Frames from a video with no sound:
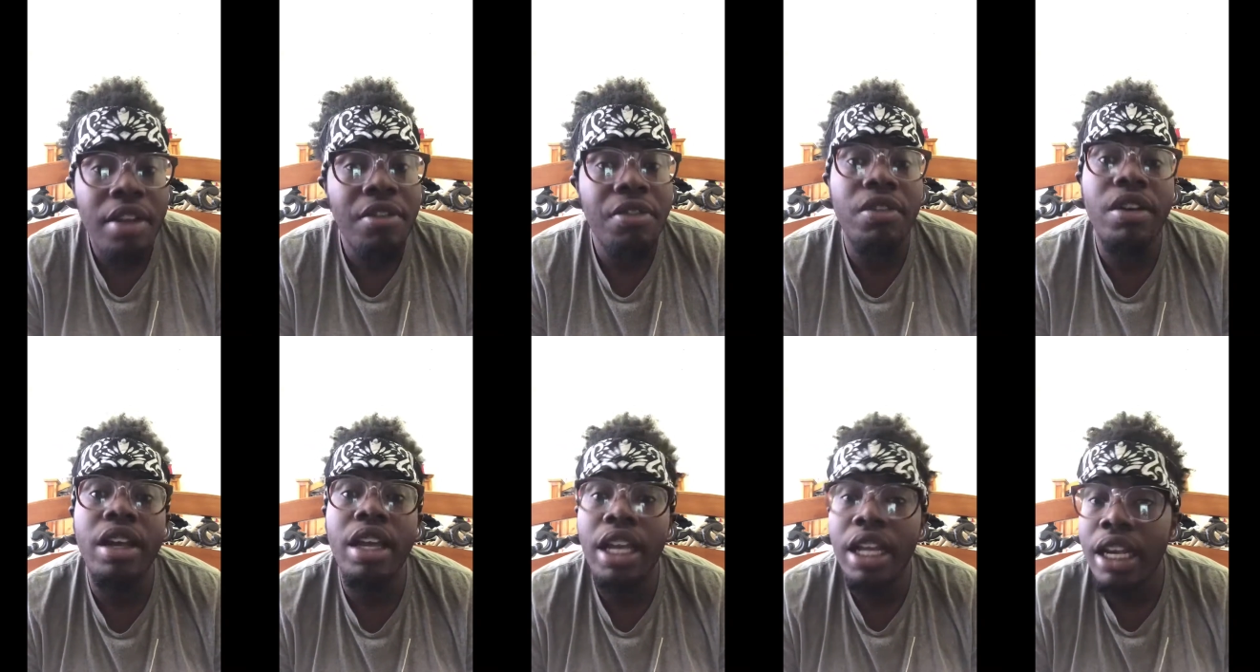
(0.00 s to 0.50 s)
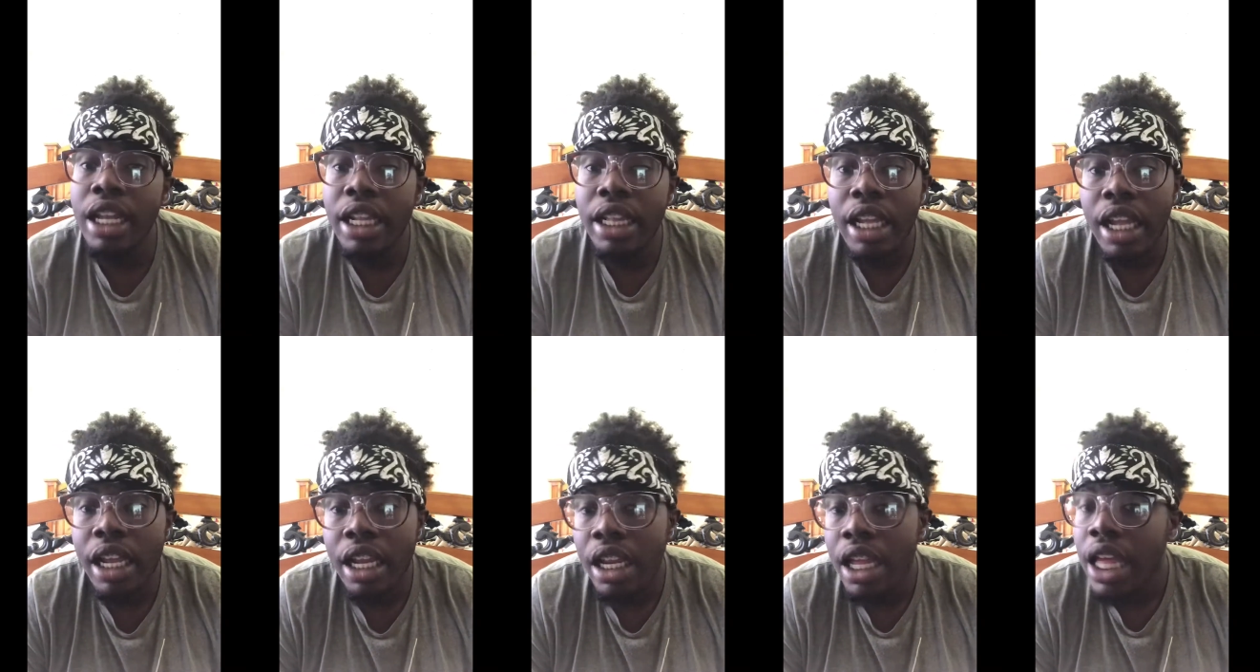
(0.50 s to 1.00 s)
for
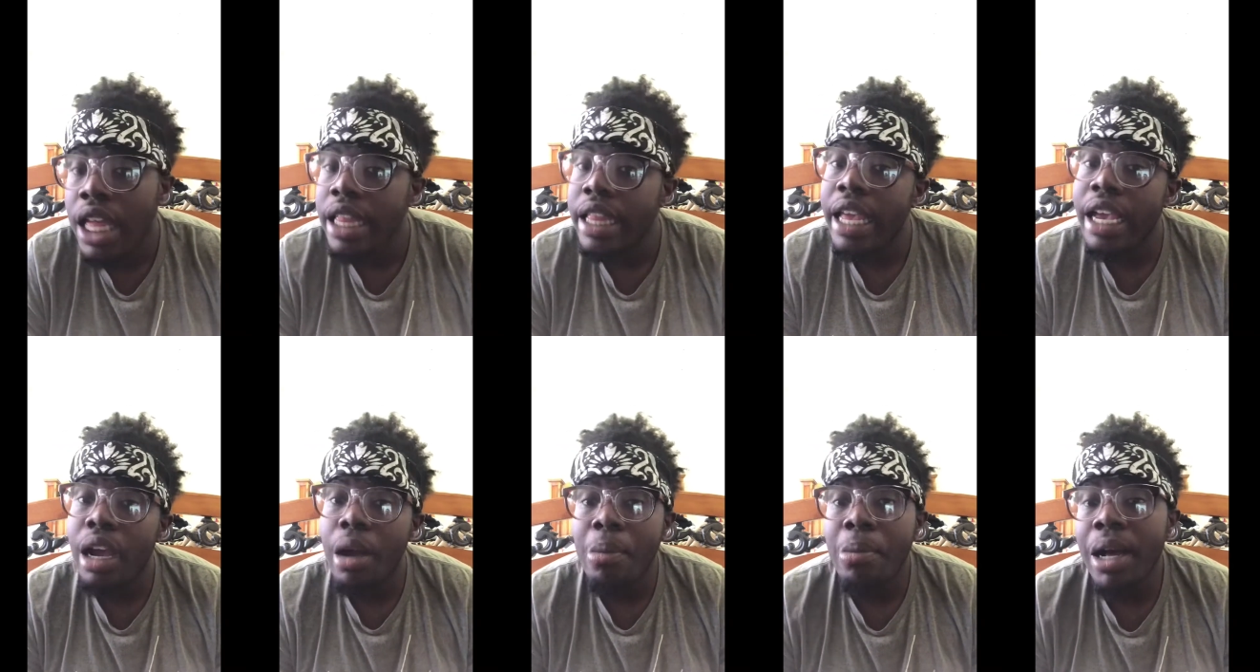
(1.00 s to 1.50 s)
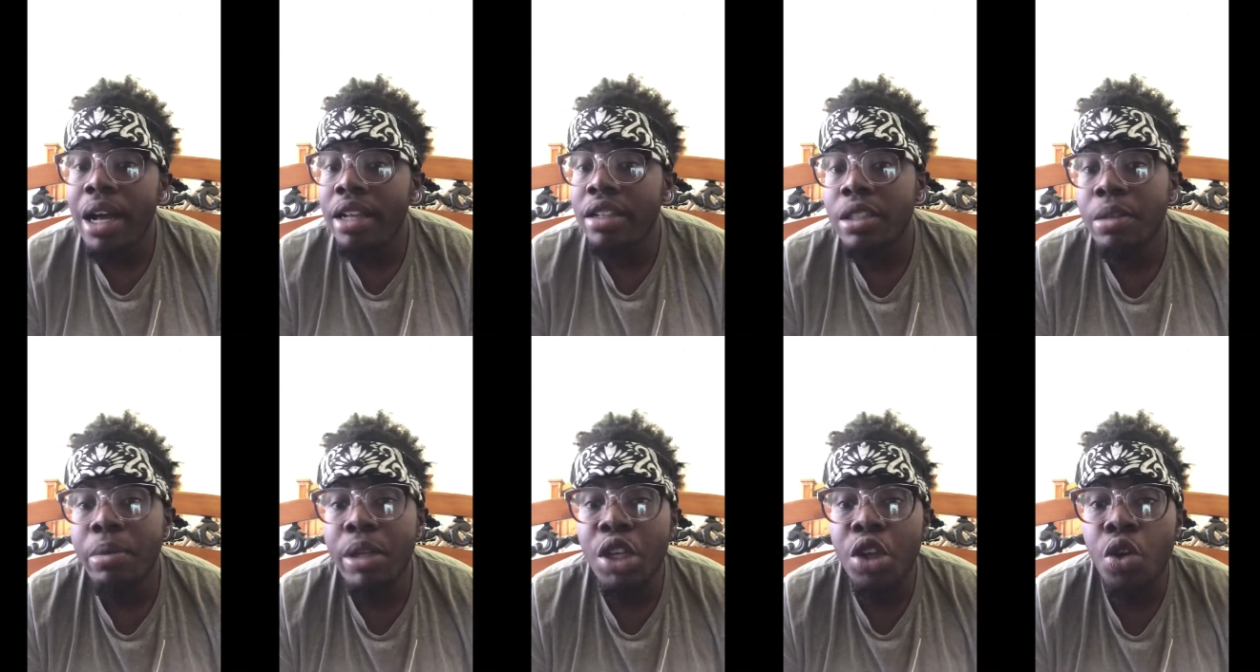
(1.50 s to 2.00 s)
anything that could
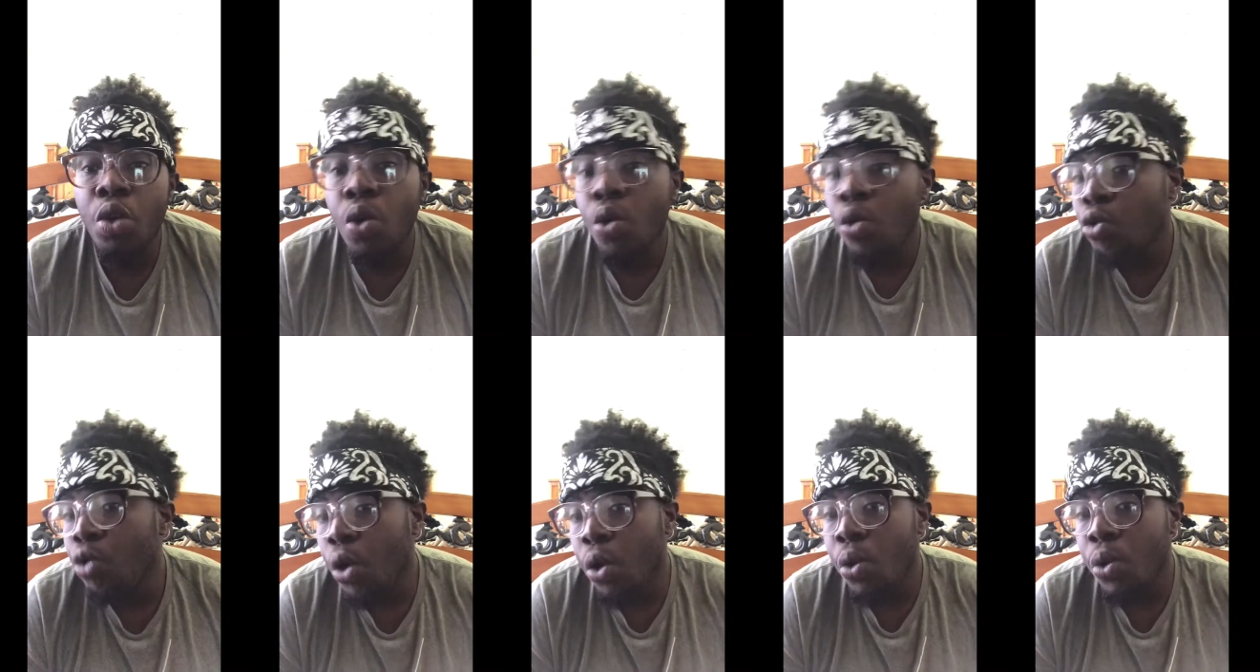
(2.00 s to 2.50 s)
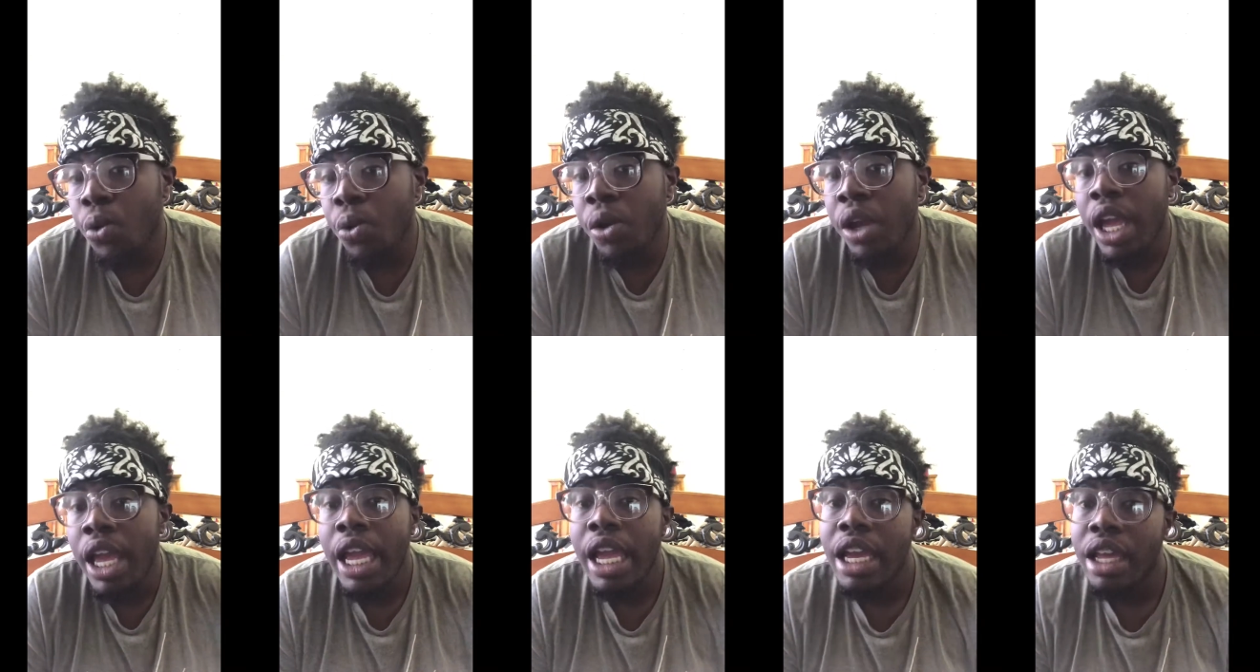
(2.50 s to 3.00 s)
possibly go wrong
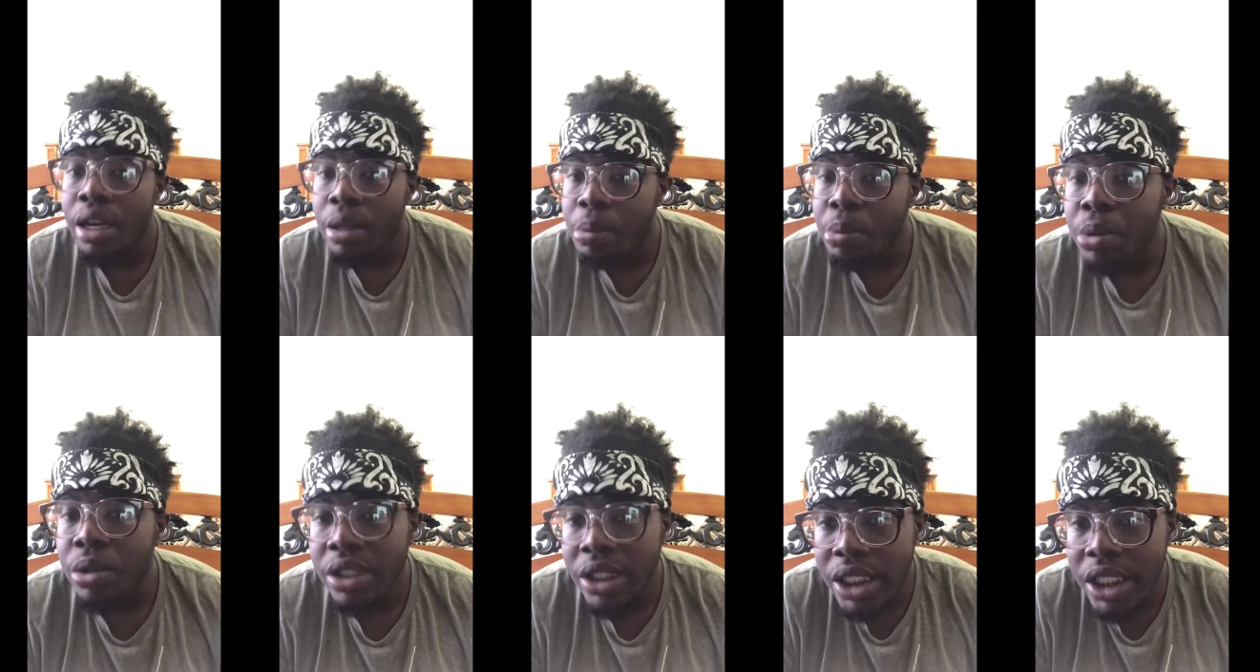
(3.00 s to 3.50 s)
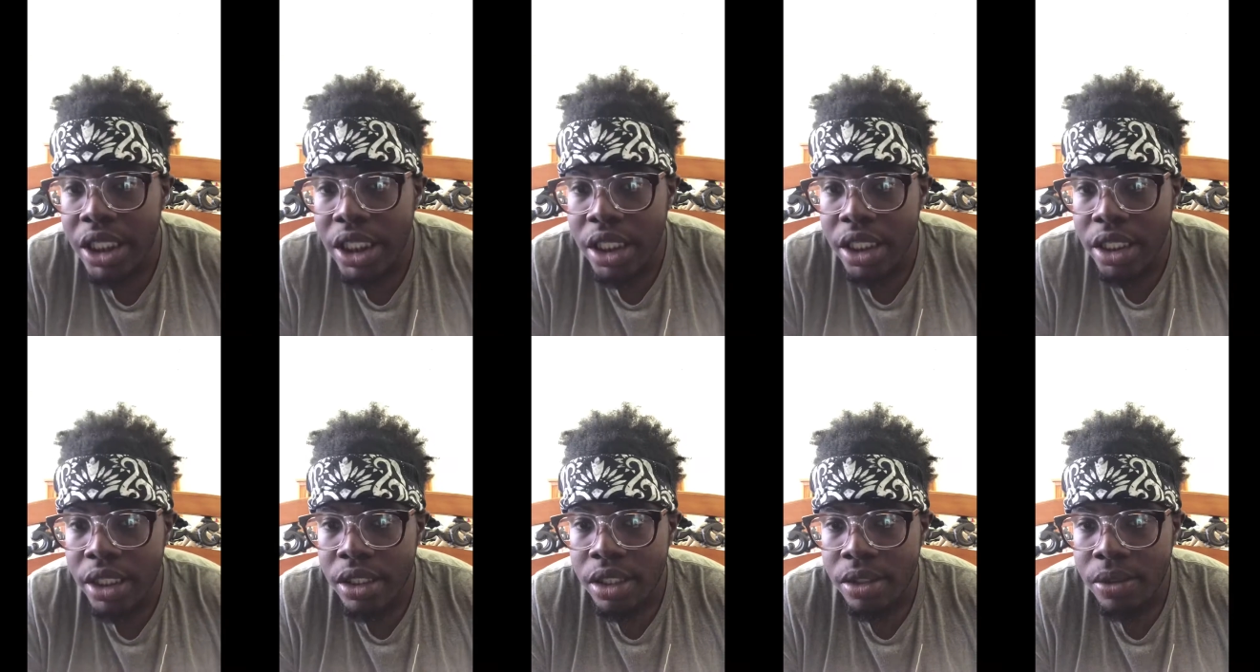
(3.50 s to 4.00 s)
in a
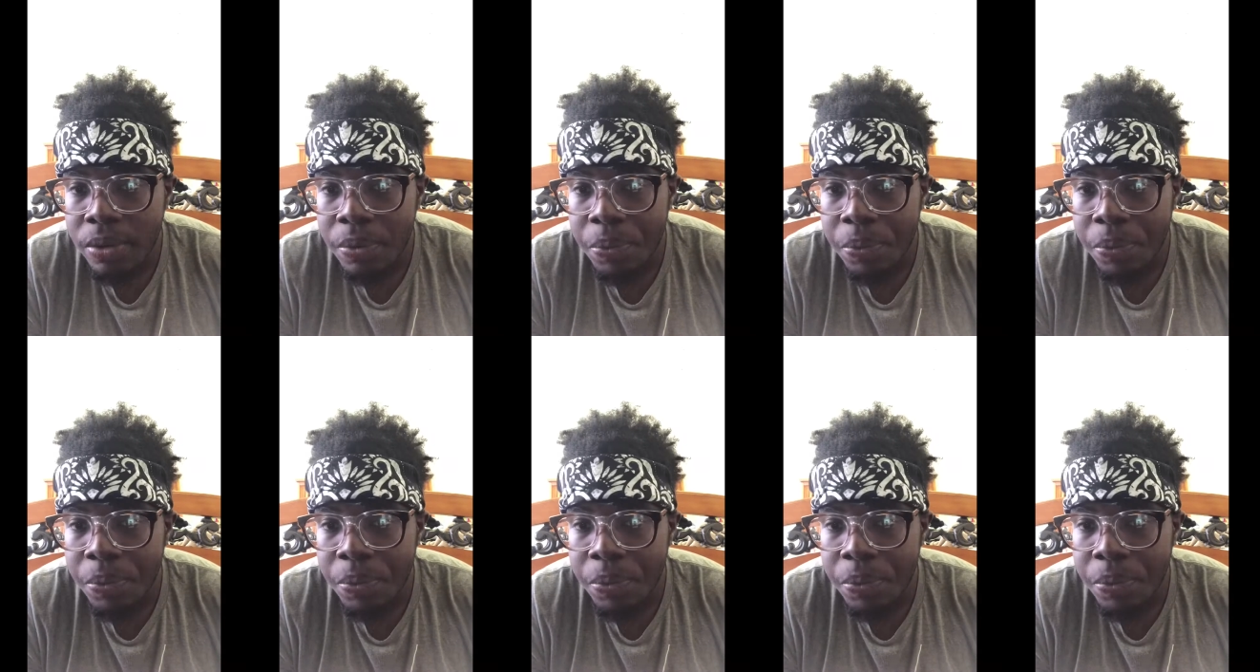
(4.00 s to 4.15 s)
procedure.